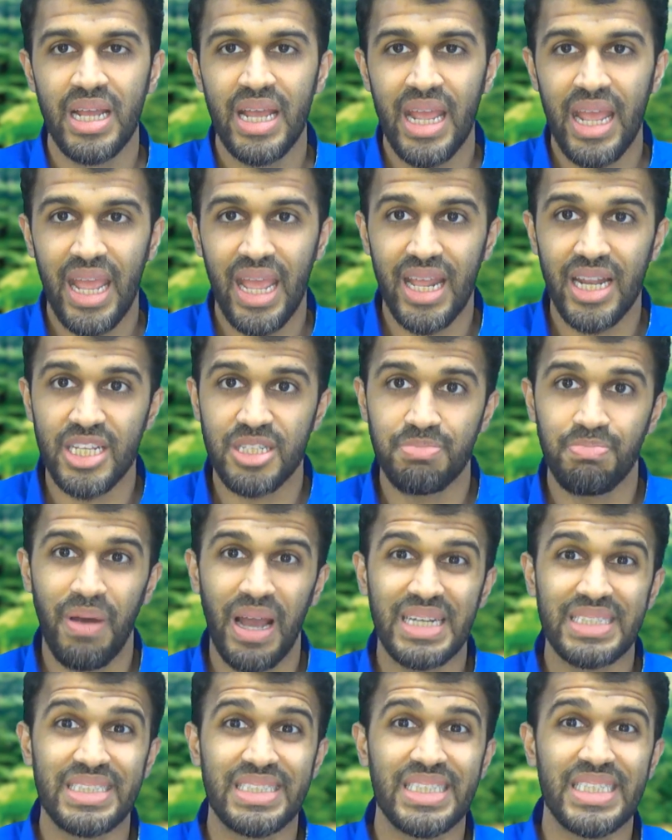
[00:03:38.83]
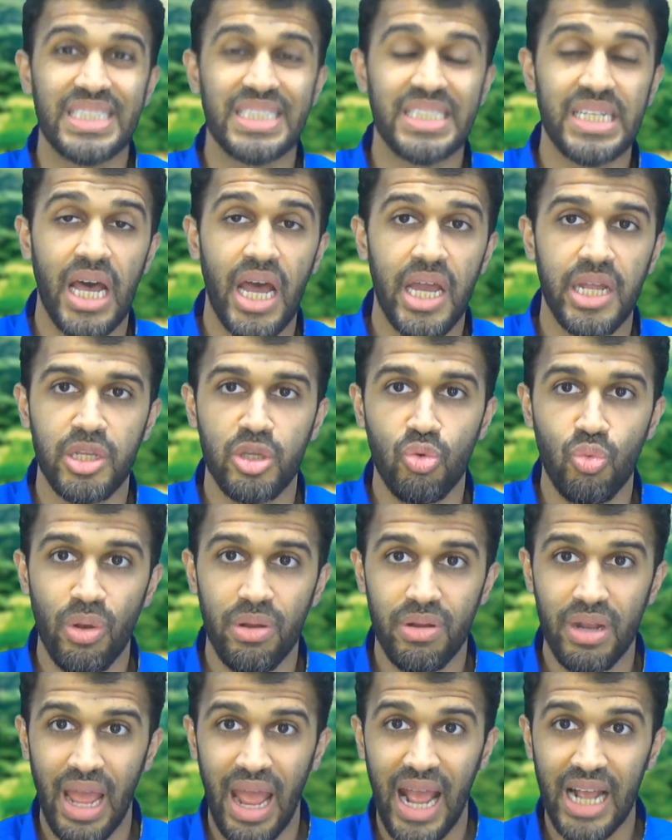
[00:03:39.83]
It is by design. You
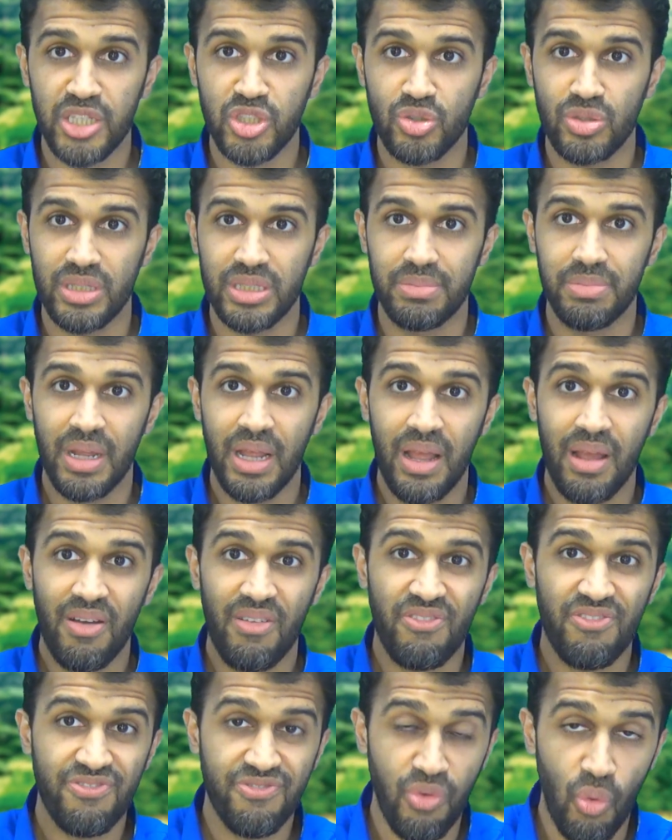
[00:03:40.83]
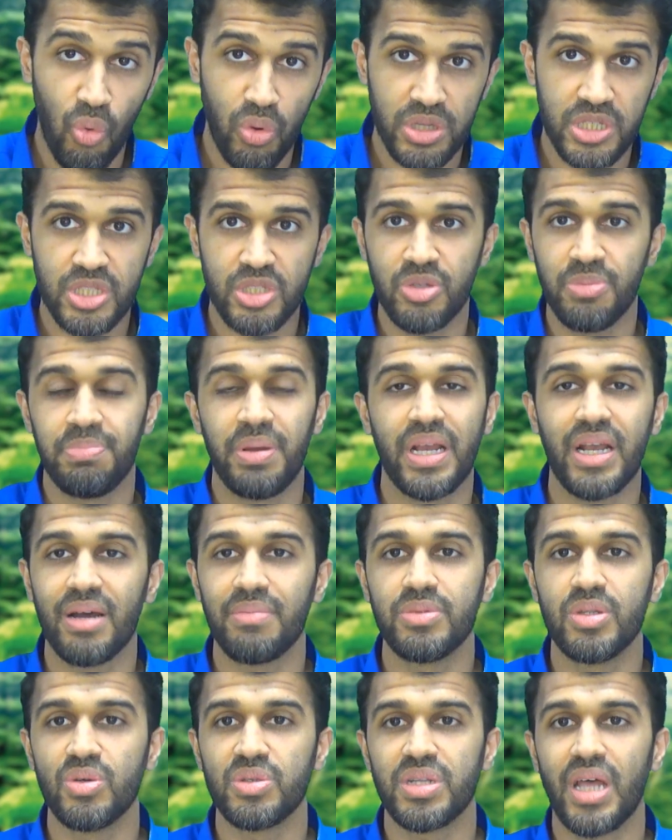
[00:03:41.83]
were actually forced to pick
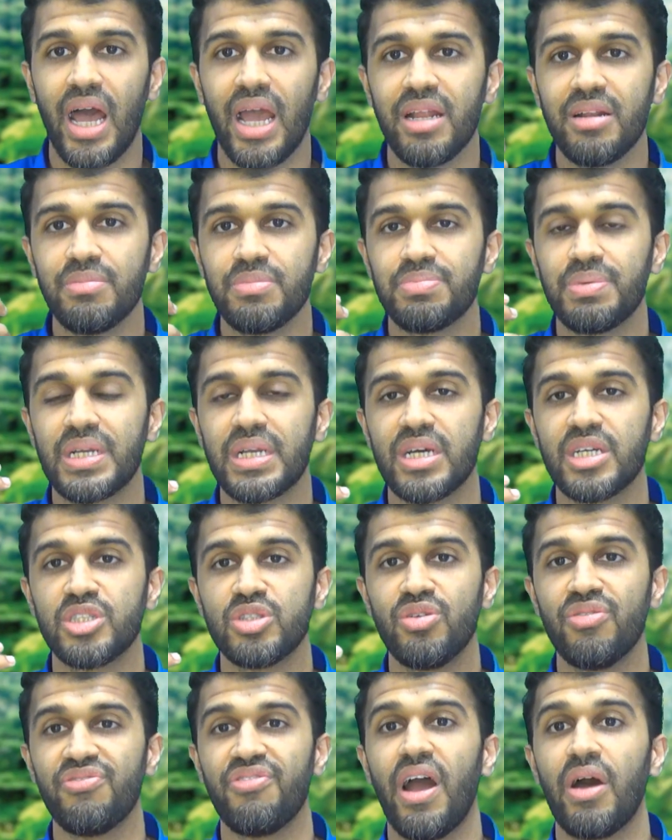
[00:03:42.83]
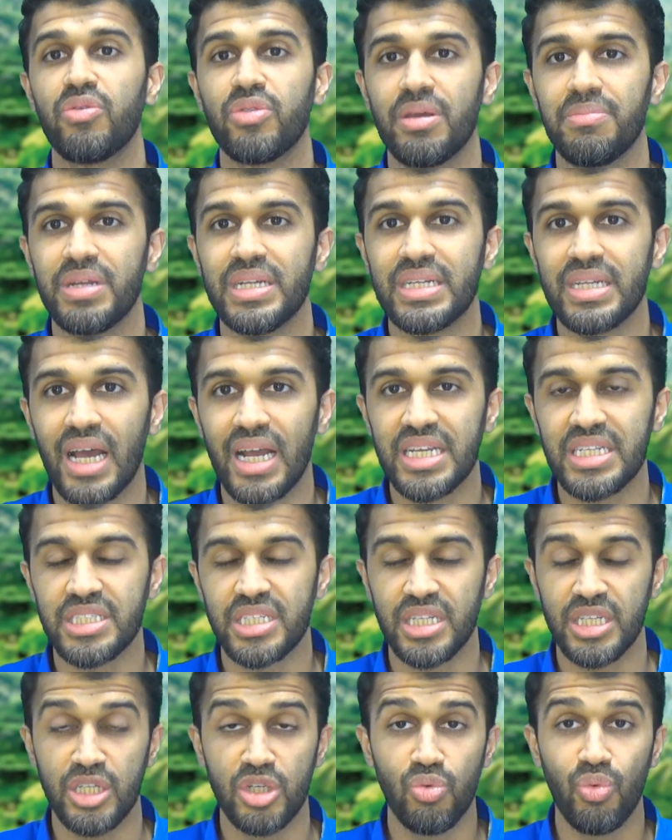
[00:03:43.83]
up those items because you found them
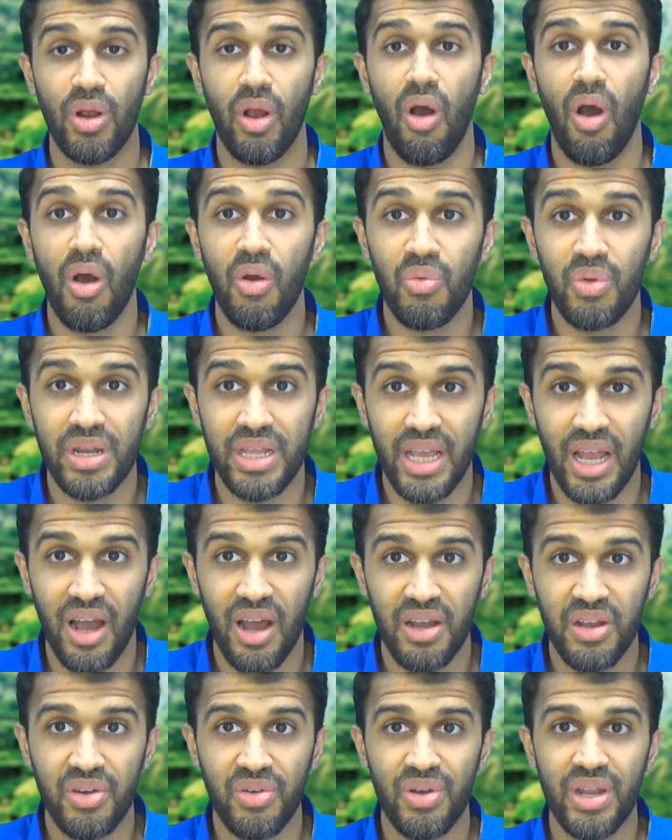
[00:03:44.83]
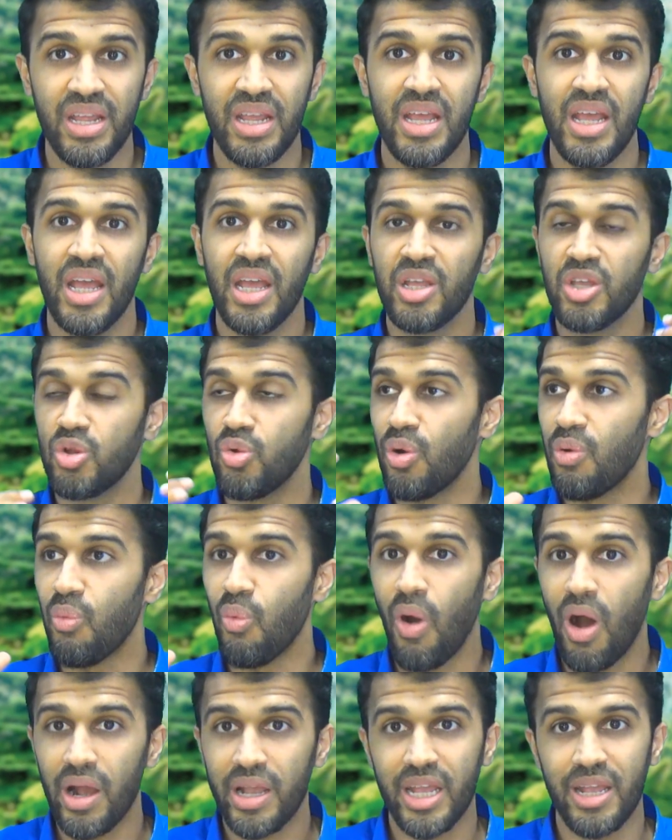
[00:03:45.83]
enticing. You were already hungry. You were
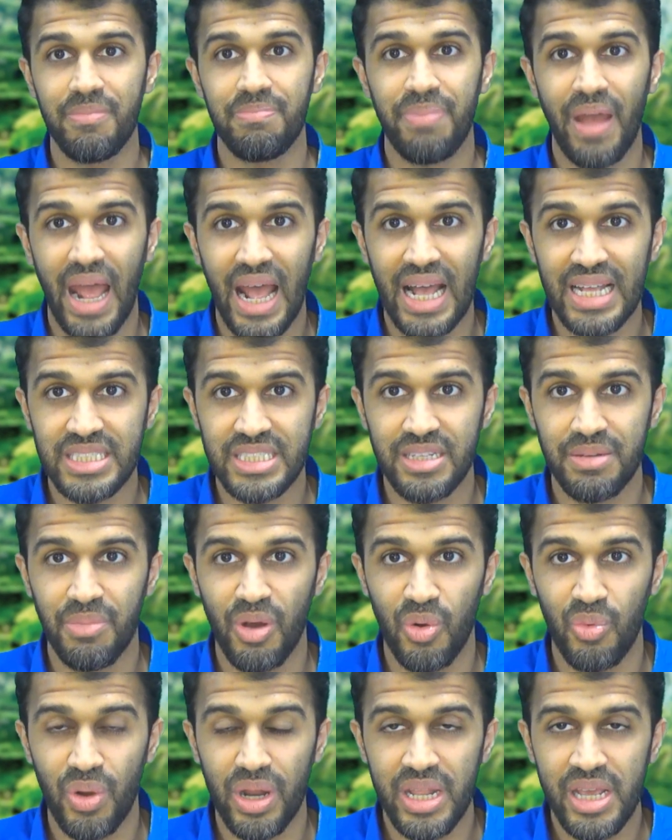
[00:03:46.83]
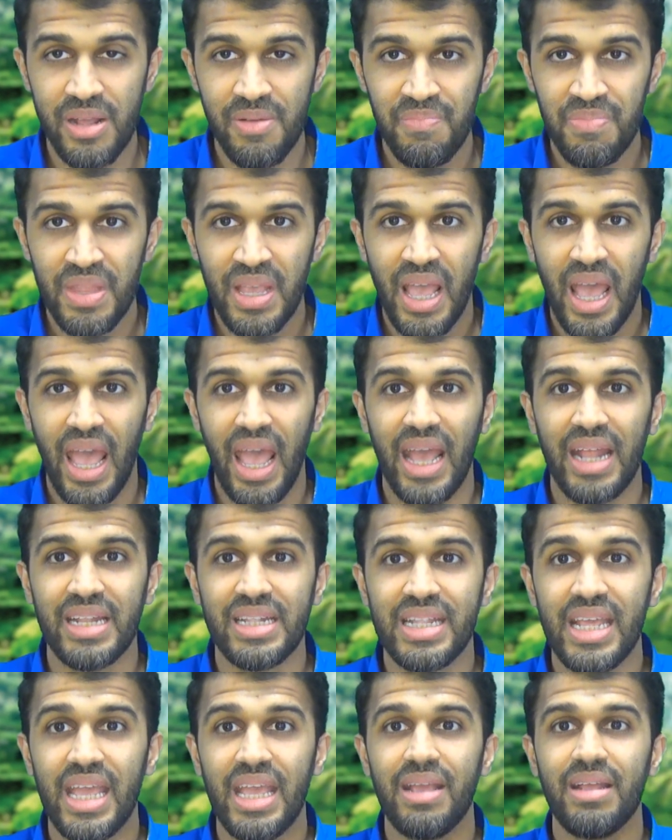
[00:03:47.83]
walking past them already,
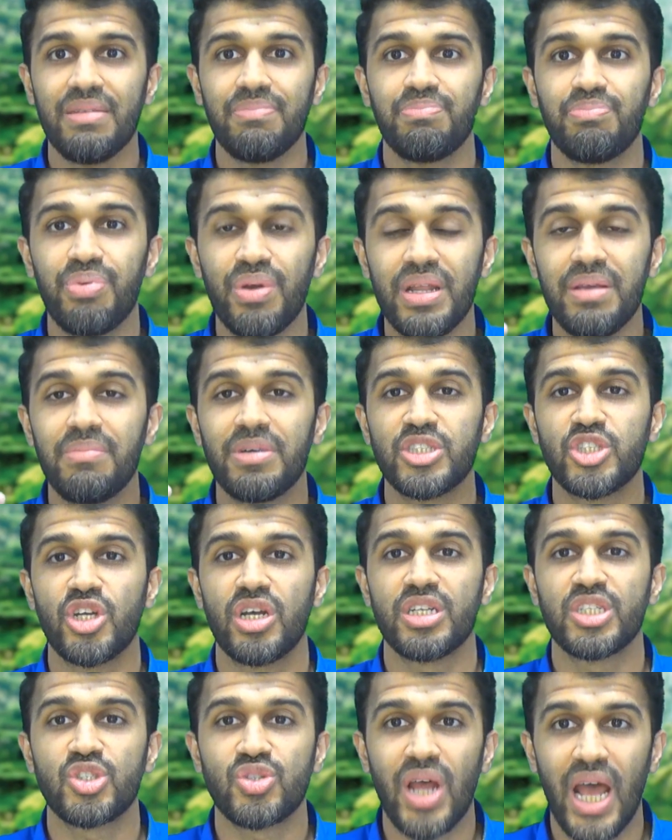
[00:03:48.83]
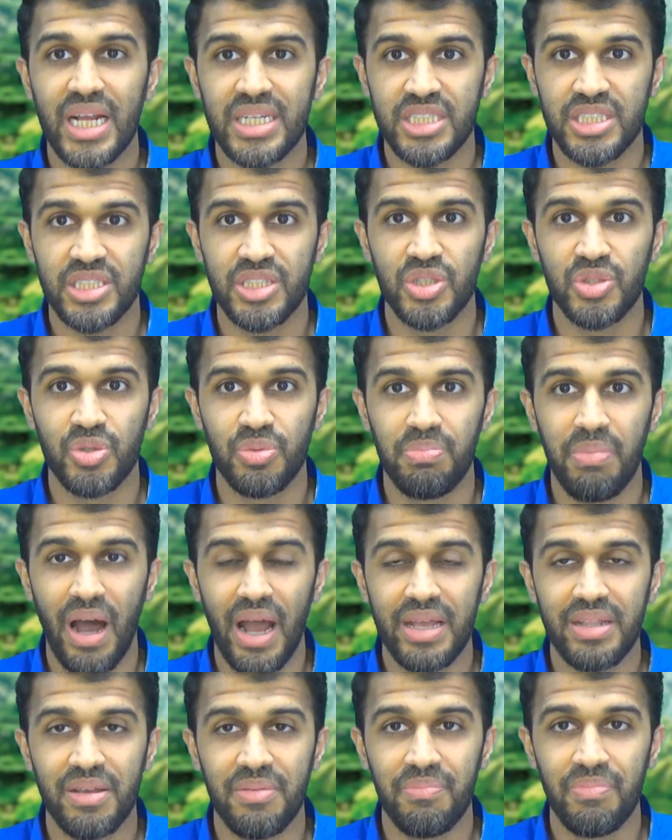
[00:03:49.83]
and they pretty much attracted you to
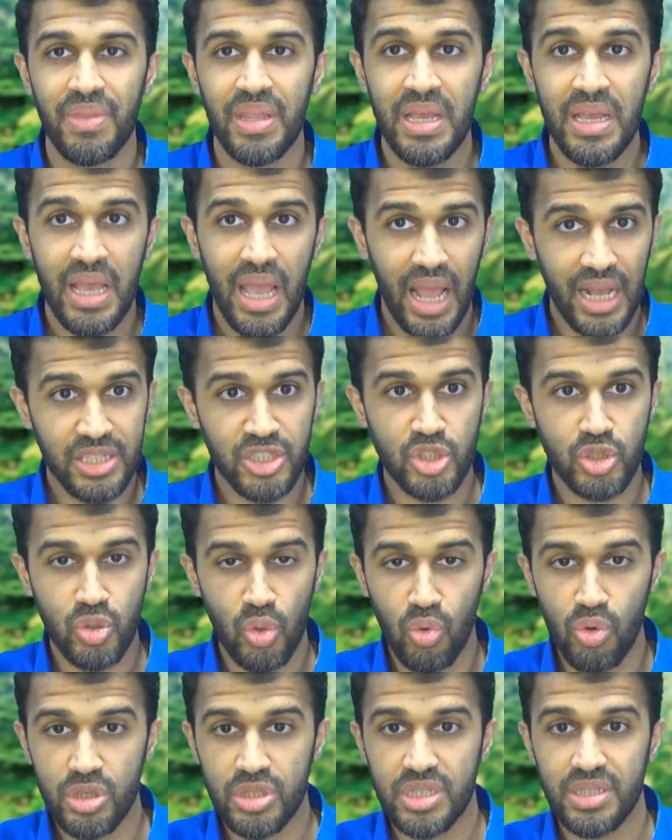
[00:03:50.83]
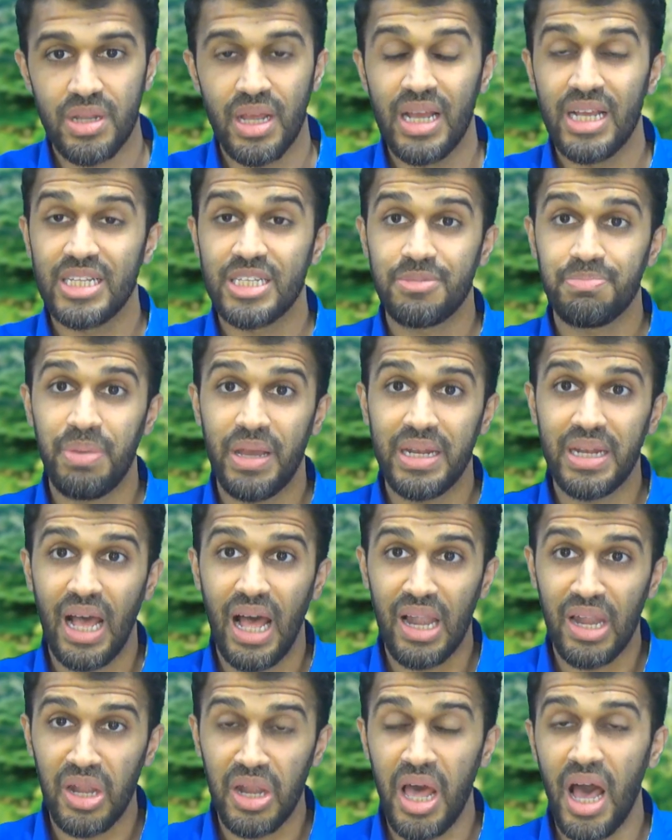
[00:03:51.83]
buy them. And stores spend
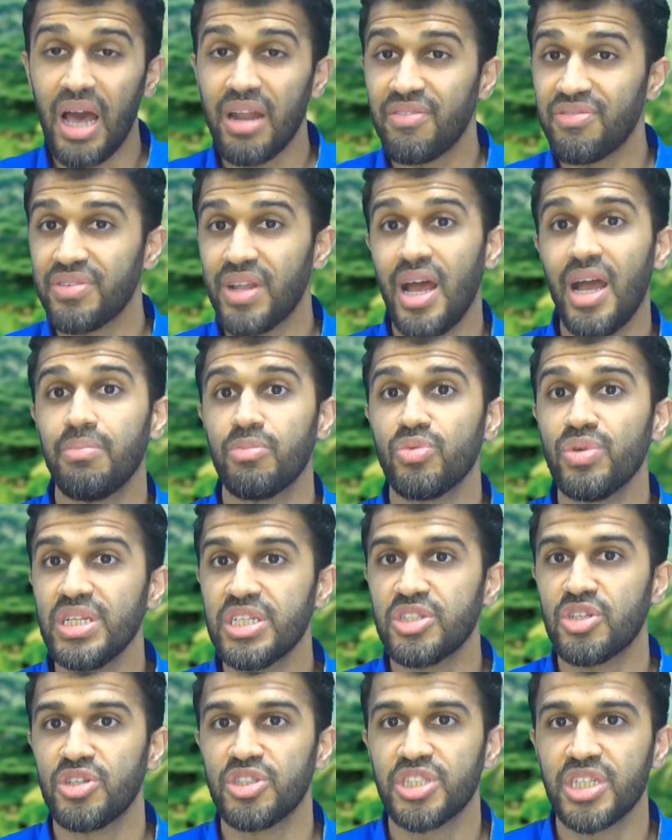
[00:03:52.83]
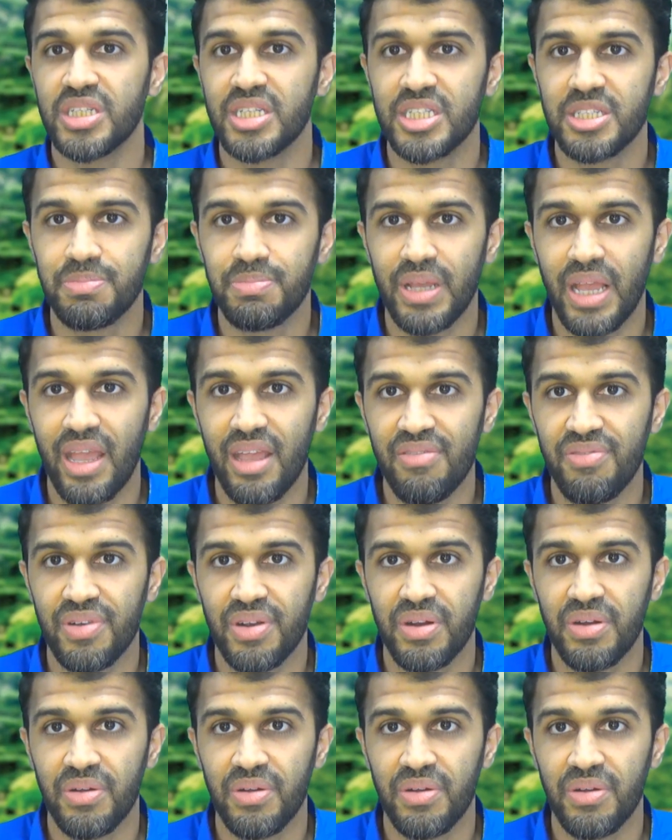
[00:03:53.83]
a lot of time researching this behavior.